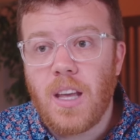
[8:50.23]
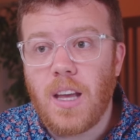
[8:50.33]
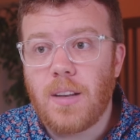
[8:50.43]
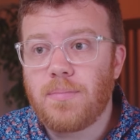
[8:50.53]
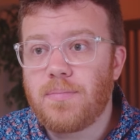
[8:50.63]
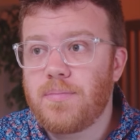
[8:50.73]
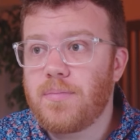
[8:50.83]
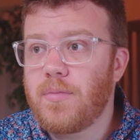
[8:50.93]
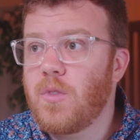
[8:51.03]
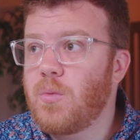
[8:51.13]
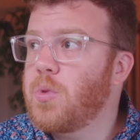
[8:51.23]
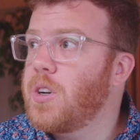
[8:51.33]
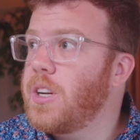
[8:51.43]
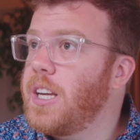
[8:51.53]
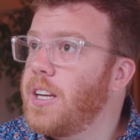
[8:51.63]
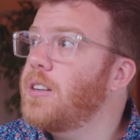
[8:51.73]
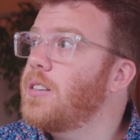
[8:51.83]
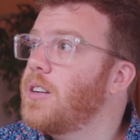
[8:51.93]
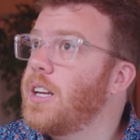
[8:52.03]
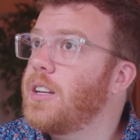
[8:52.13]
And we're
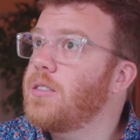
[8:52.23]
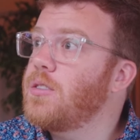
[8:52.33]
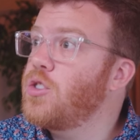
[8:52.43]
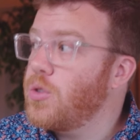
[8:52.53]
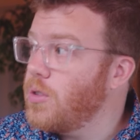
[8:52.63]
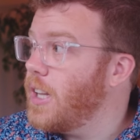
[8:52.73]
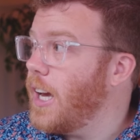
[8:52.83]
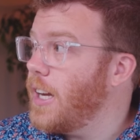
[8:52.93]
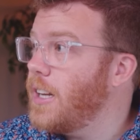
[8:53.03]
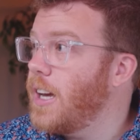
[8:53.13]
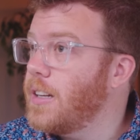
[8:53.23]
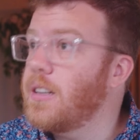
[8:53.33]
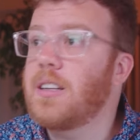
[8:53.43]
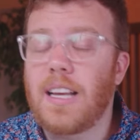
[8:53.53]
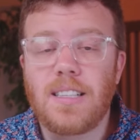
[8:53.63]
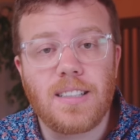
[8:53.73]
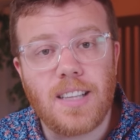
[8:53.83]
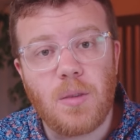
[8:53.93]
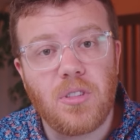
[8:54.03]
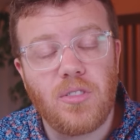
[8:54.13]
here in Shoreline at a nice
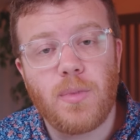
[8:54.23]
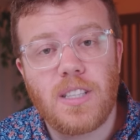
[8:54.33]
example of a